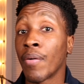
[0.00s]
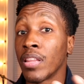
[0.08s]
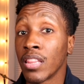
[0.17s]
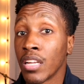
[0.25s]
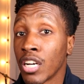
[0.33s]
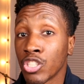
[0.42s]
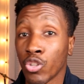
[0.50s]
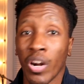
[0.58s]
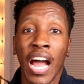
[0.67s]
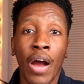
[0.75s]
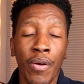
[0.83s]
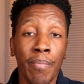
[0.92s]
it looks or
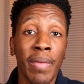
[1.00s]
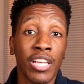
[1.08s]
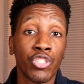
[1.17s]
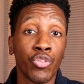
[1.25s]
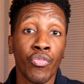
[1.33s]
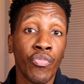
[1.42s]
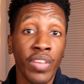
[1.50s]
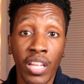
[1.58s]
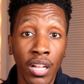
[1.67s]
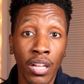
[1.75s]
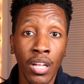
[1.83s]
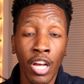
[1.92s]
how it makes you feel.